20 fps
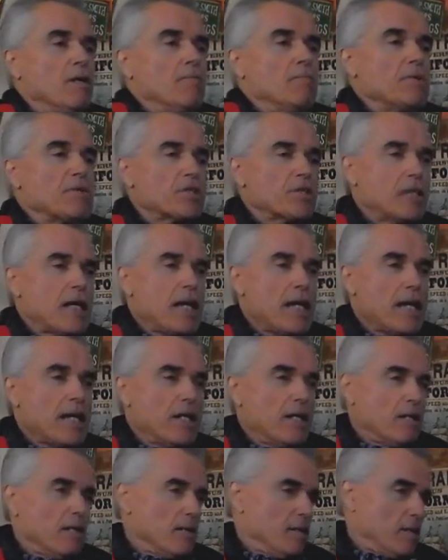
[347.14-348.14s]

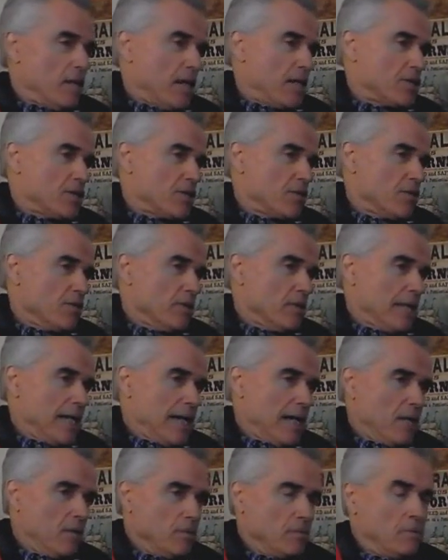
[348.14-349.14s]
mistake as it turned
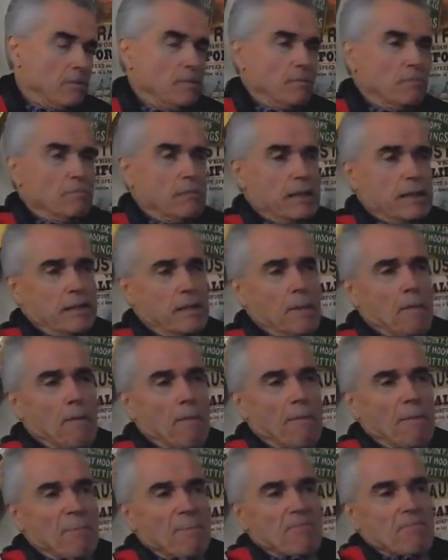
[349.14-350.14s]
out. But
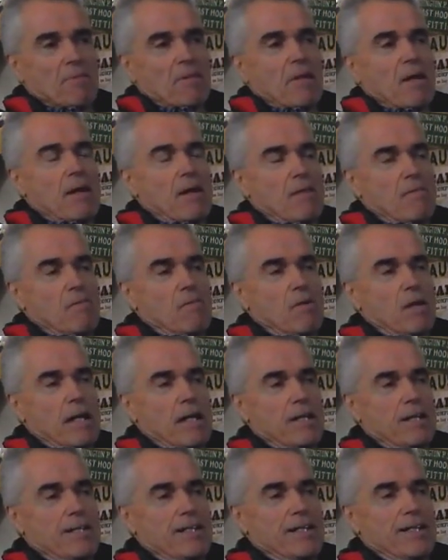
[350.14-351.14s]
what
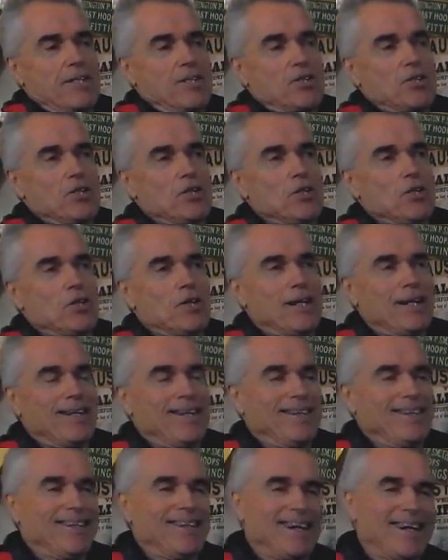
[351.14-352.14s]
I did too,
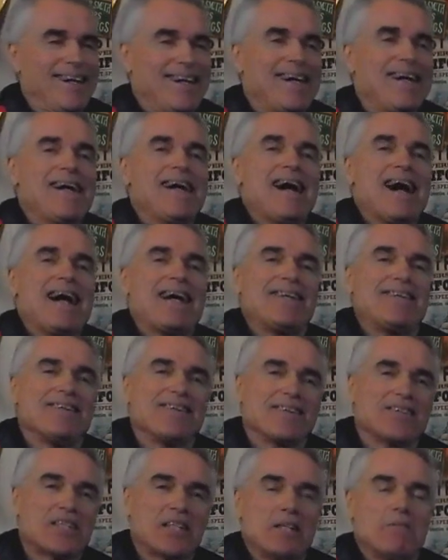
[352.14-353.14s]
I
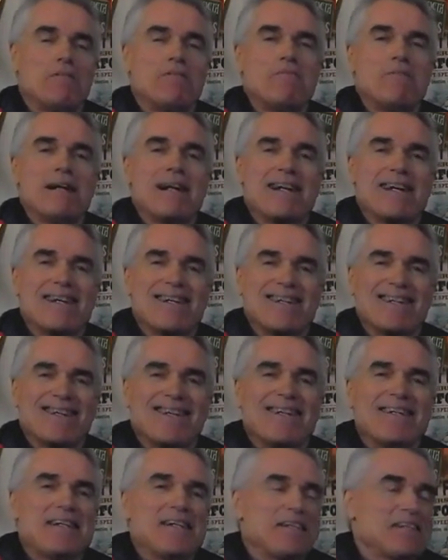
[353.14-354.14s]
took some of my
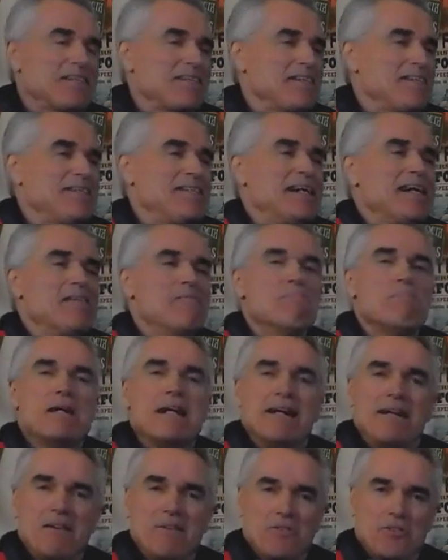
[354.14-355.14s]
uh,
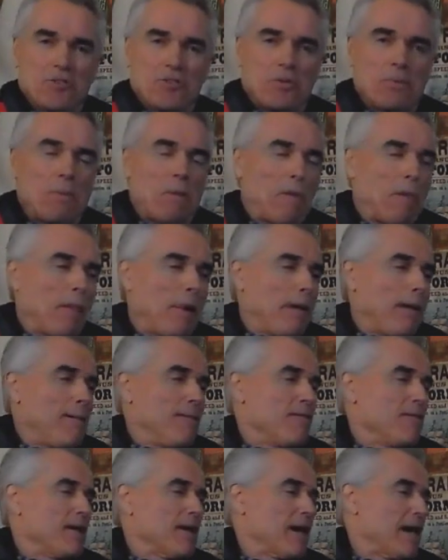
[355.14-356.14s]
dumbbells
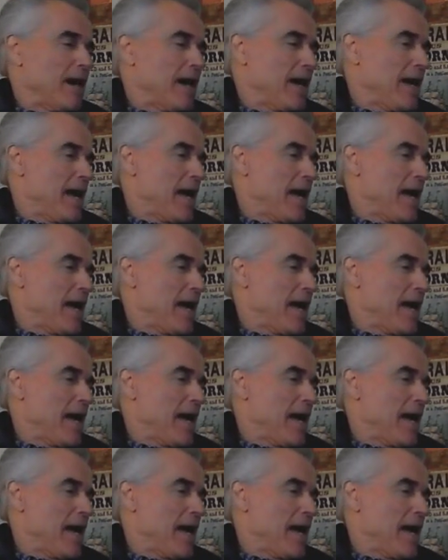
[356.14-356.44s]
that I